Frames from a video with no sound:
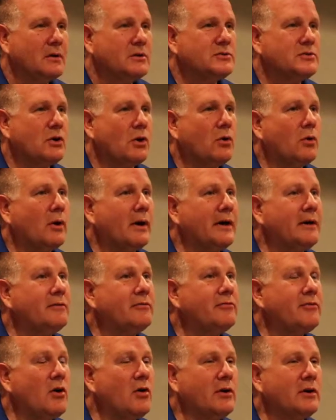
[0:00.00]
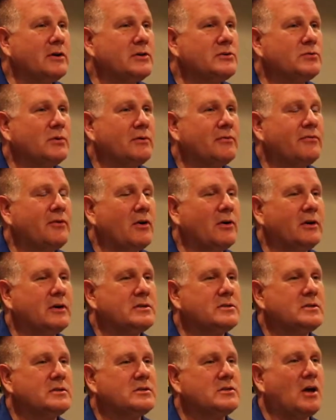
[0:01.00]
So in focus, what
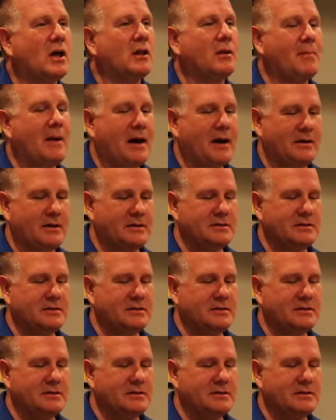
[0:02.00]
focus is all about